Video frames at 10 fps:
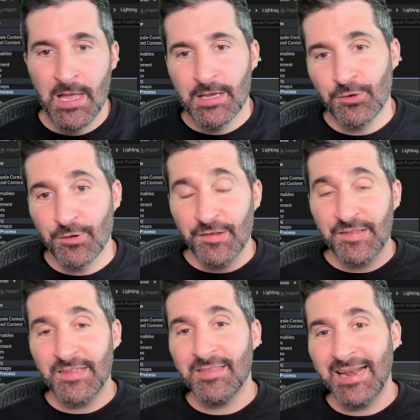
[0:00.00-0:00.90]
You're going to
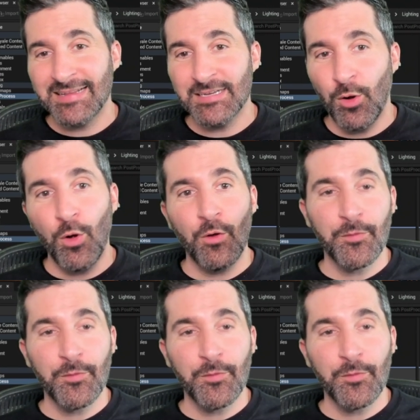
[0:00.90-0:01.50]
see that I did all the